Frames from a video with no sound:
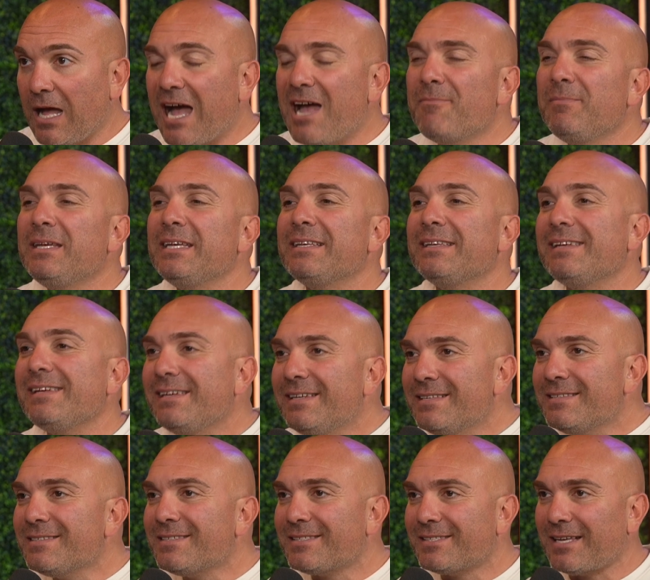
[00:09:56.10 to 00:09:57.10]
I mean,
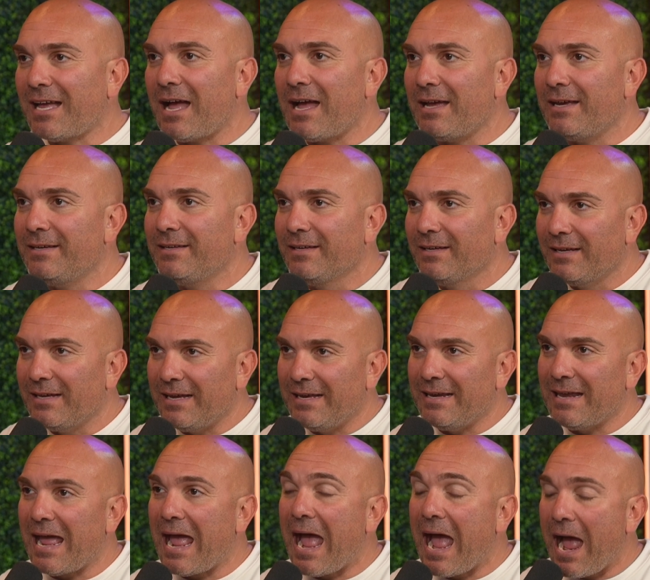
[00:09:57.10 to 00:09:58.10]
inside
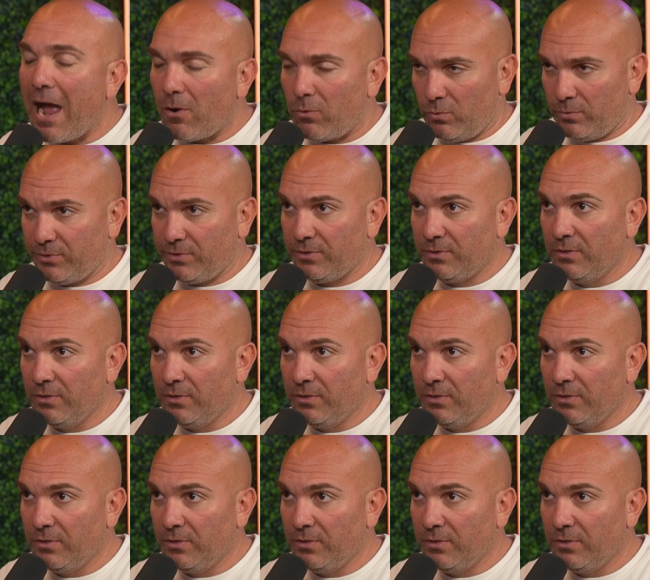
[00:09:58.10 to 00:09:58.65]
and out.